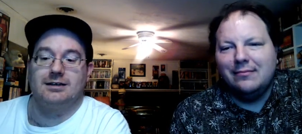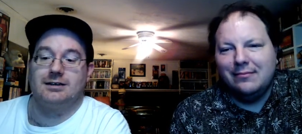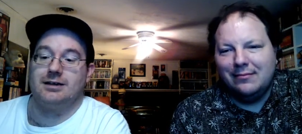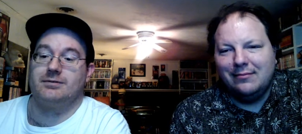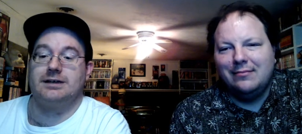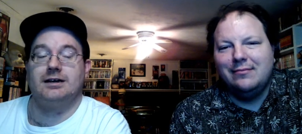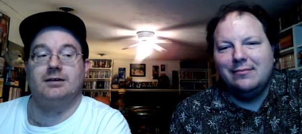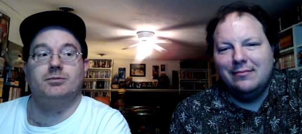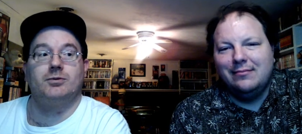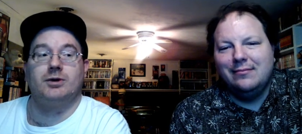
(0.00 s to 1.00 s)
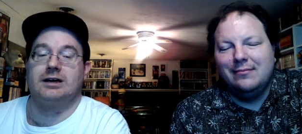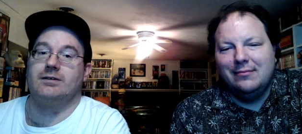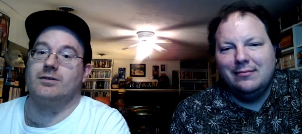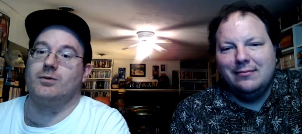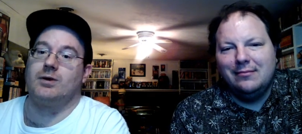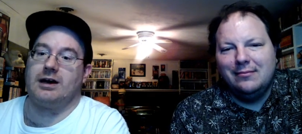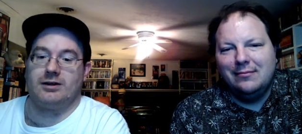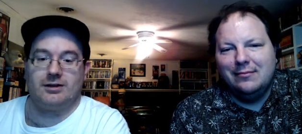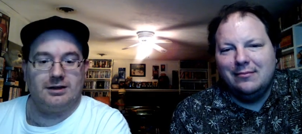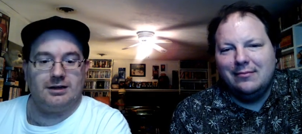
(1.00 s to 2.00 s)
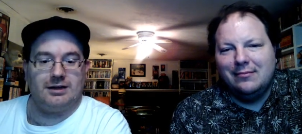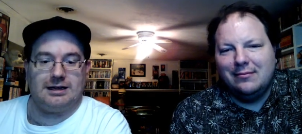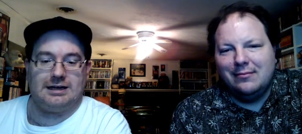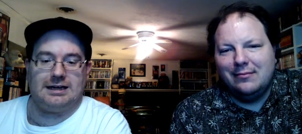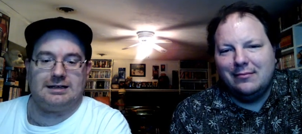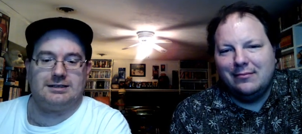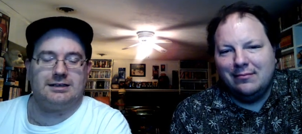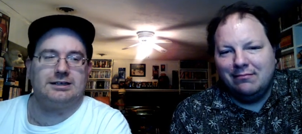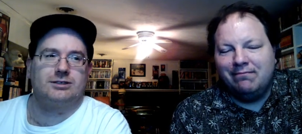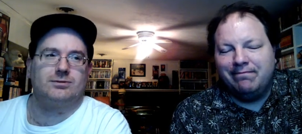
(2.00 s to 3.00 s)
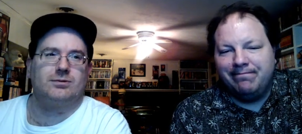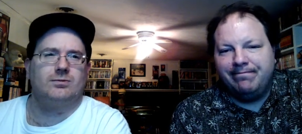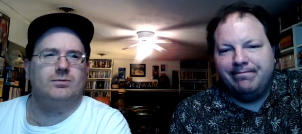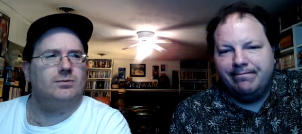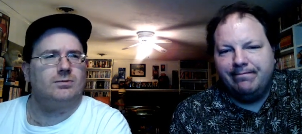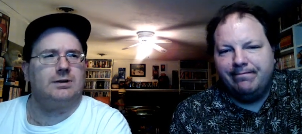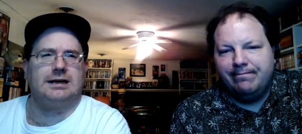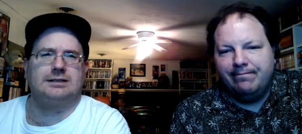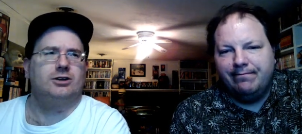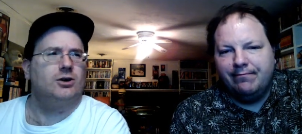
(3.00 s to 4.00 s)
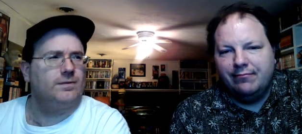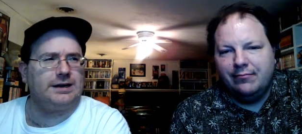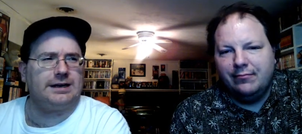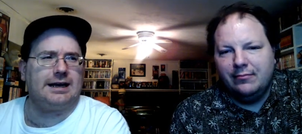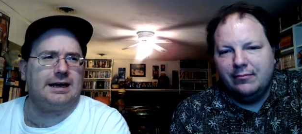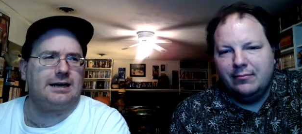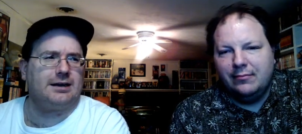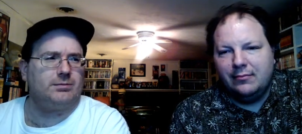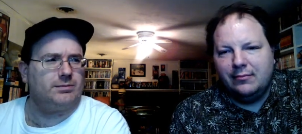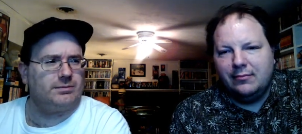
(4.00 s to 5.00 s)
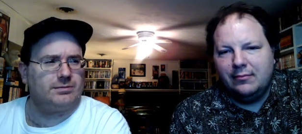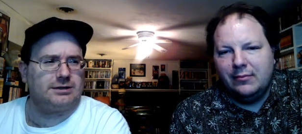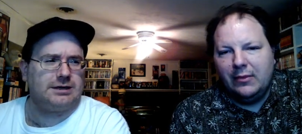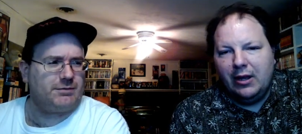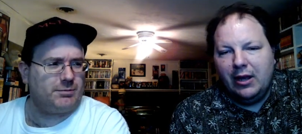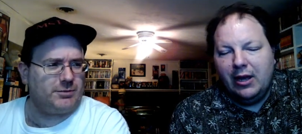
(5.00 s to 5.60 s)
Speaker 1: that we have been wanting for a while. It has at least mm-hmm. it has an OVA and a does it have a